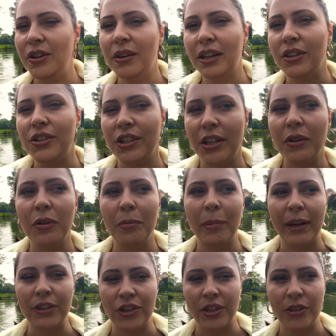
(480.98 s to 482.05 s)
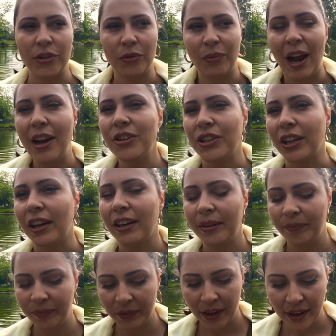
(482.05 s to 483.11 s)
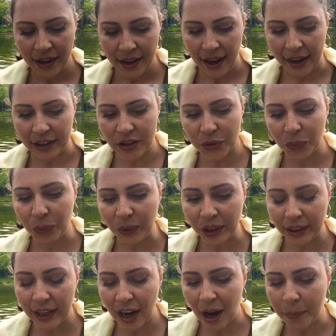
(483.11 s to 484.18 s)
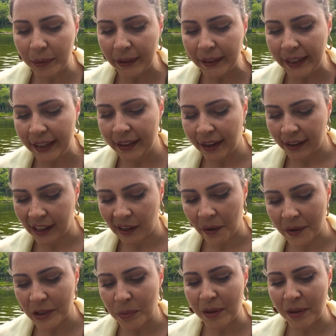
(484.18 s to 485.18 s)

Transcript: you can do but just surrender. And it's really humbling, and it can also